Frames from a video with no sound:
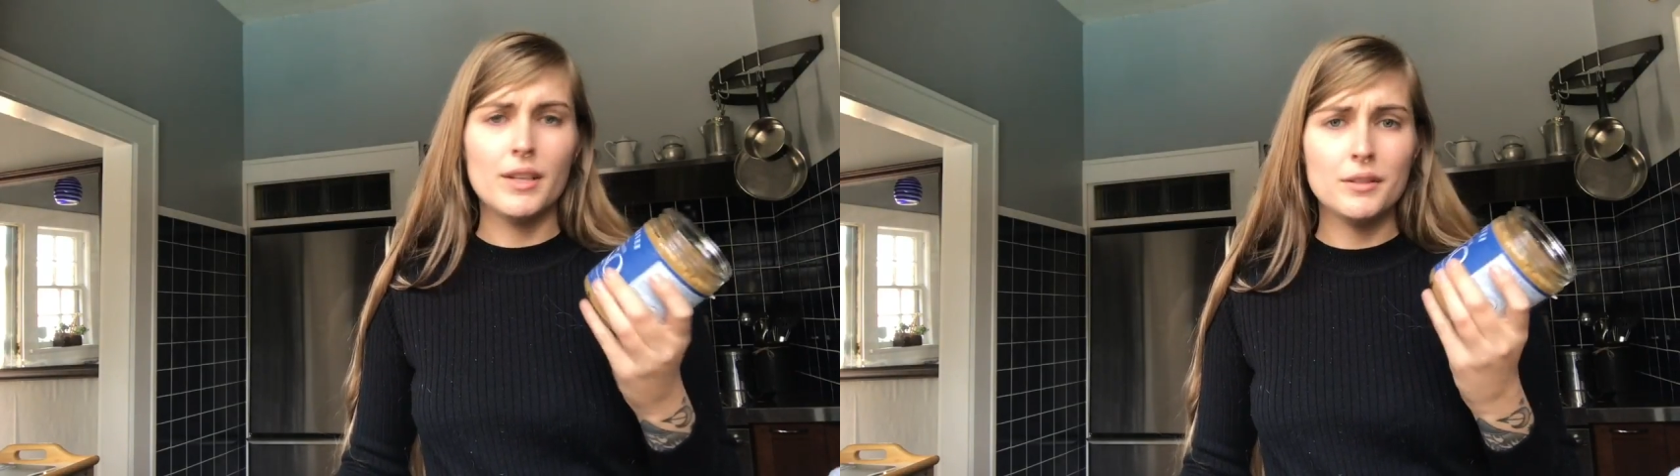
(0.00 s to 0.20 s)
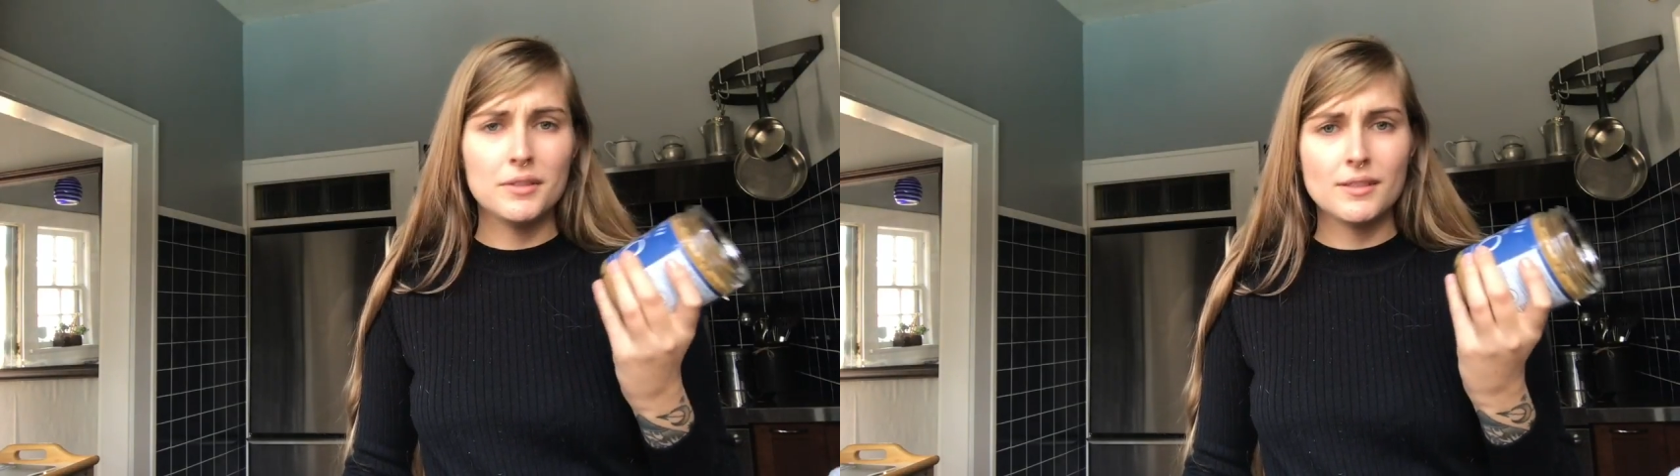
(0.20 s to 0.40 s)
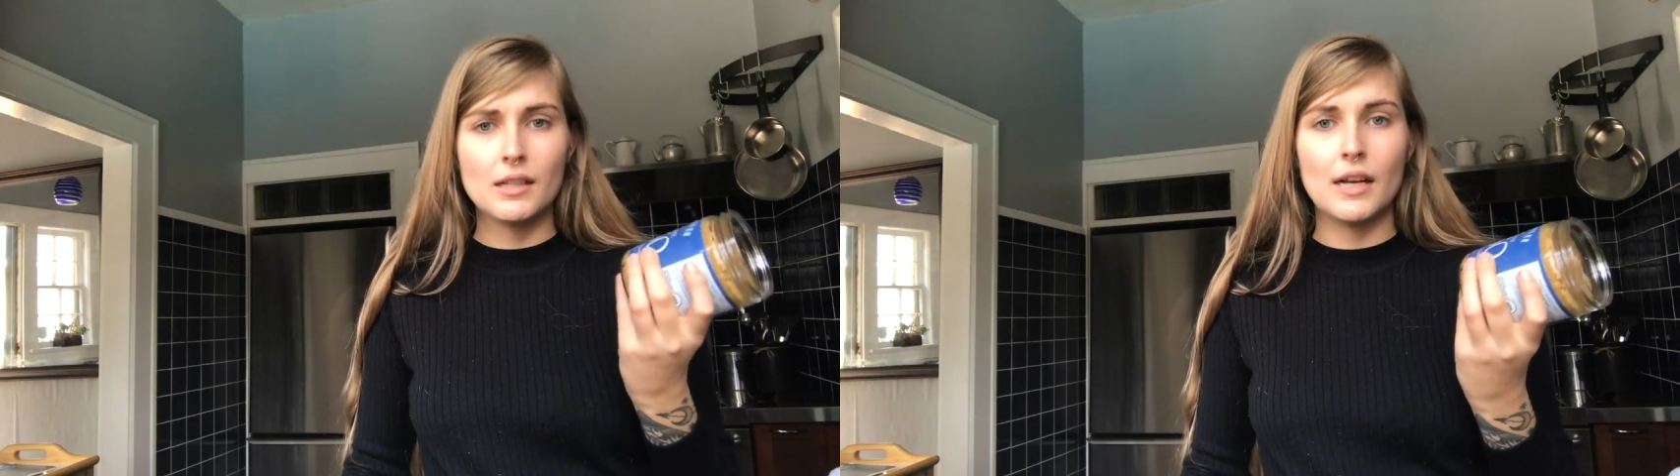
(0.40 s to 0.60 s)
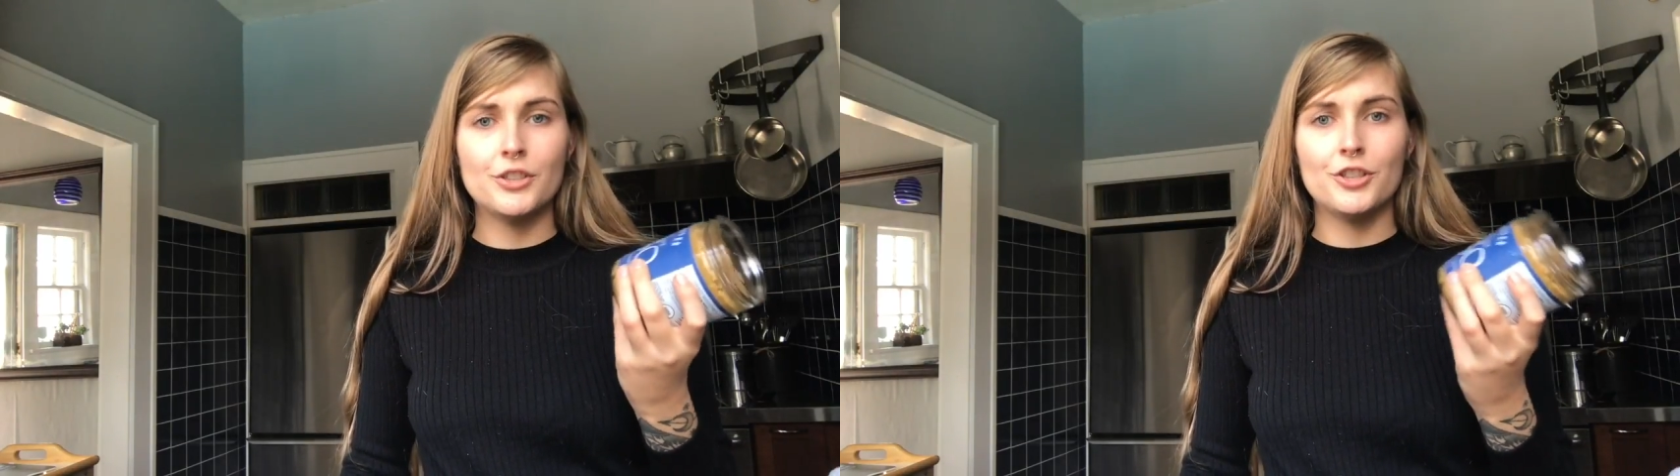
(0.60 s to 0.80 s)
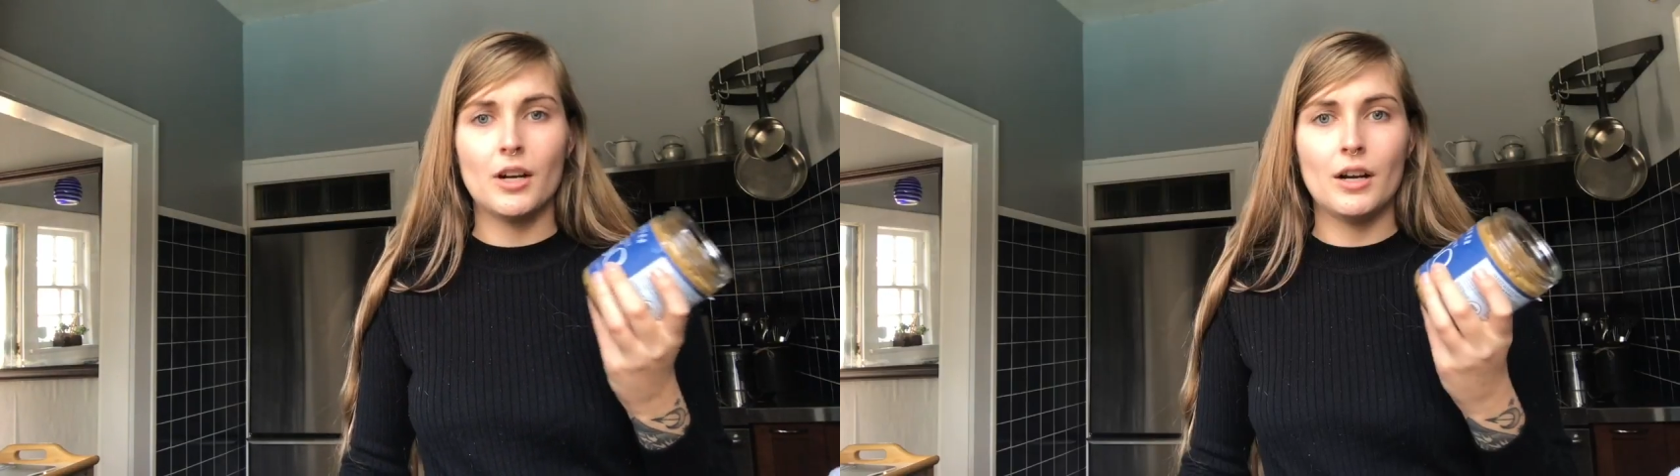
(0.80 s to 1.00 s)
reuse this
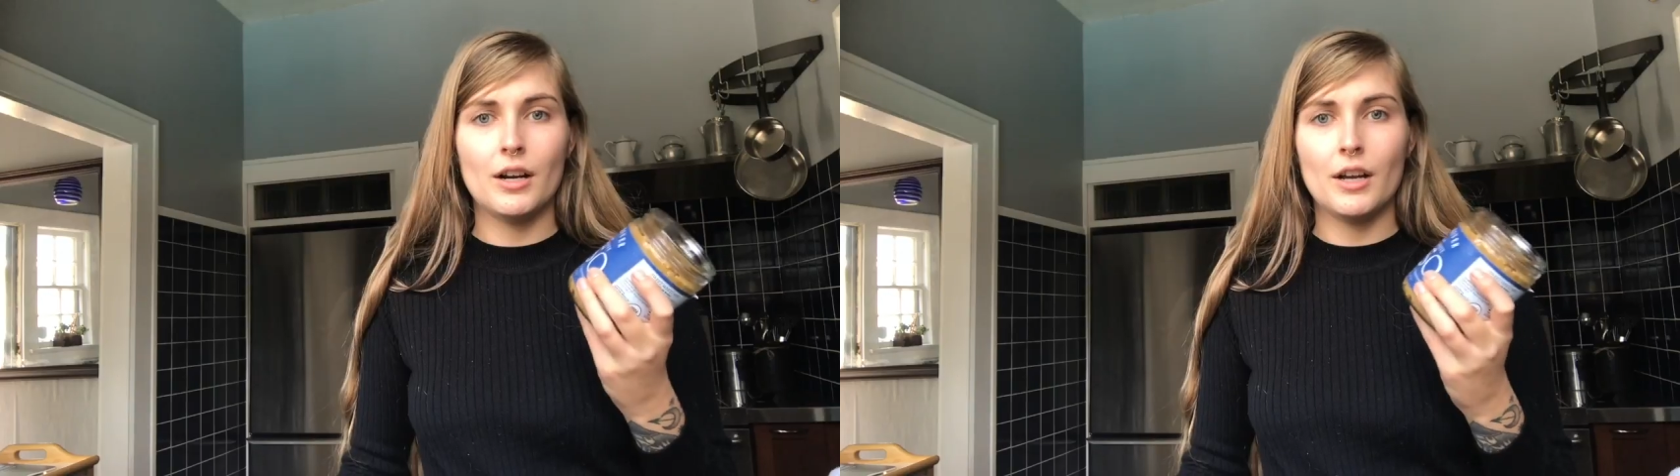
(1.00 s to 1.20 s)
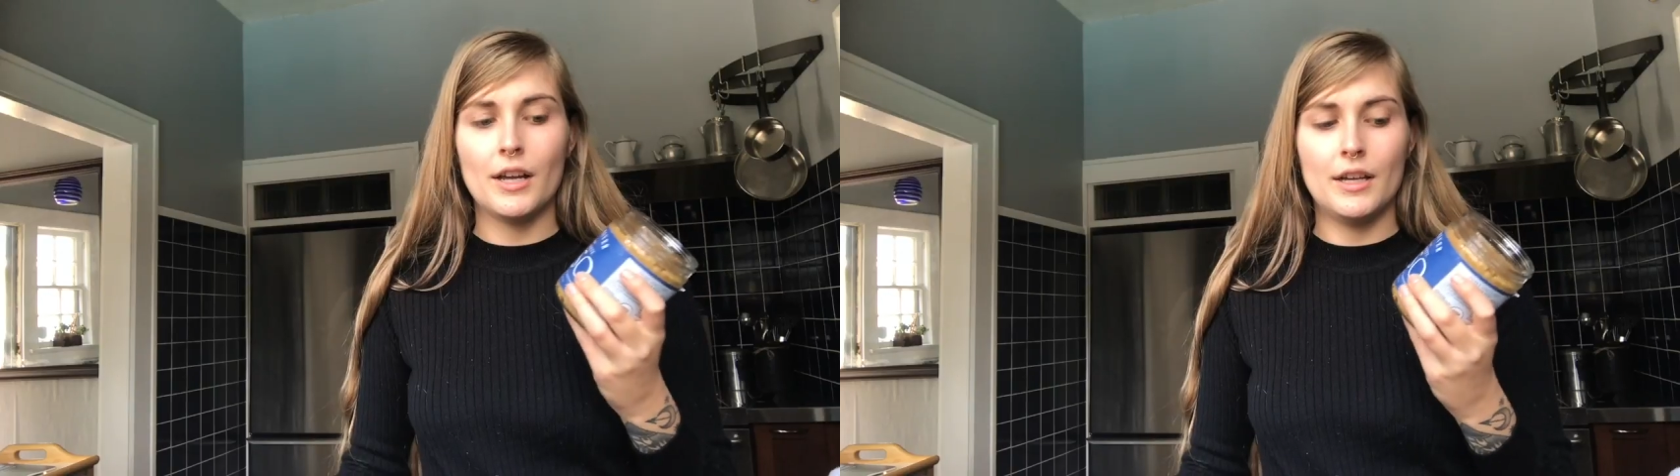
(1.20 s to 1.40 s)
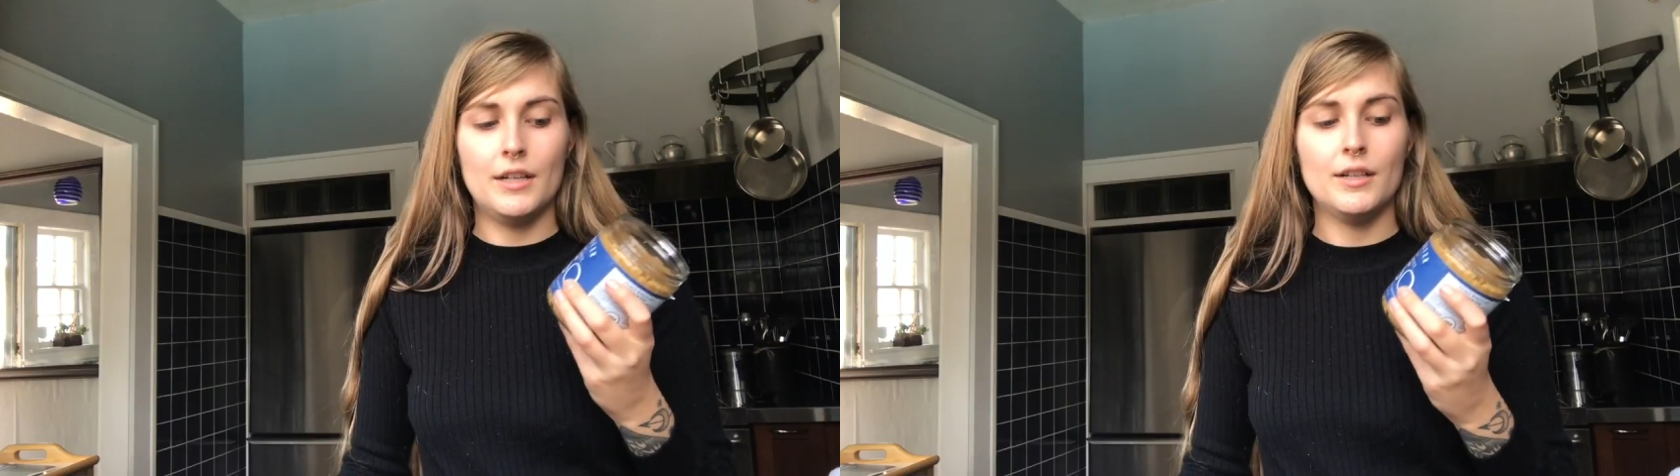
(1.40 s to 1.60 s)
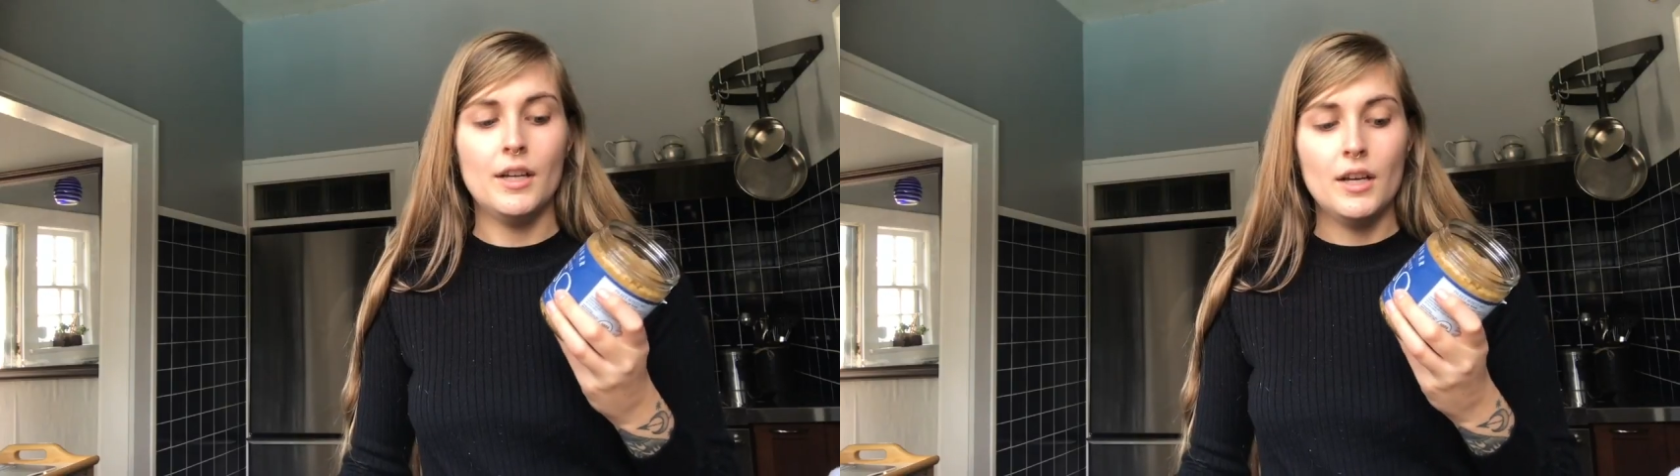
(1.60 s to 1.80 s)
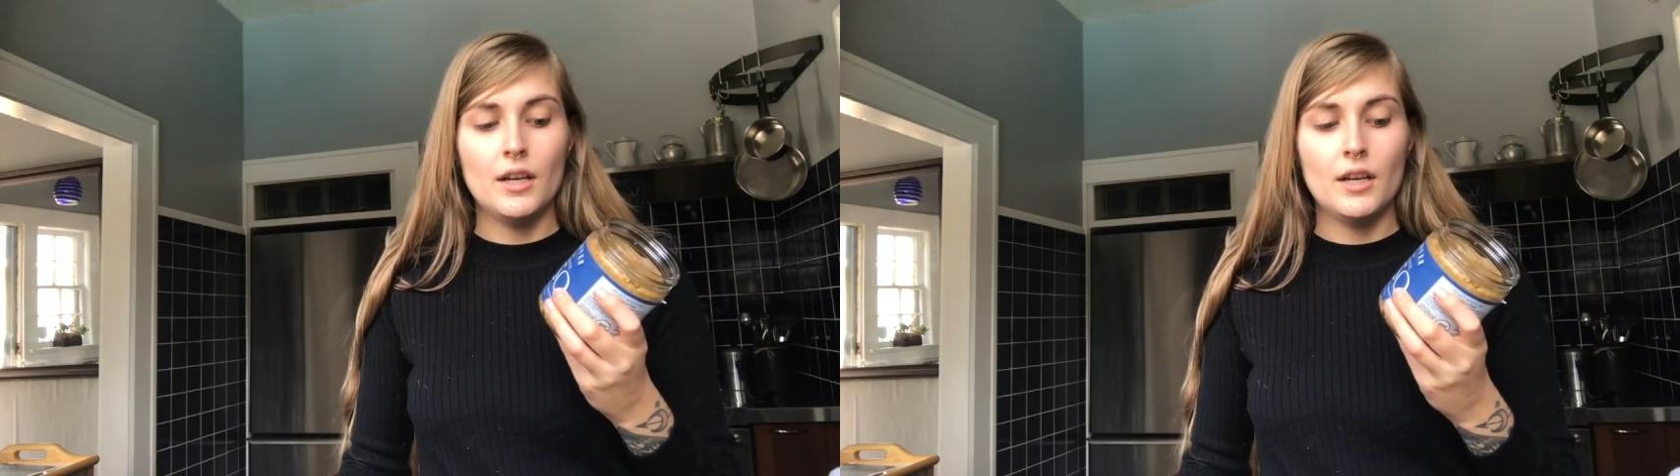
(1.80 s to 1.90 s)
glass jar, and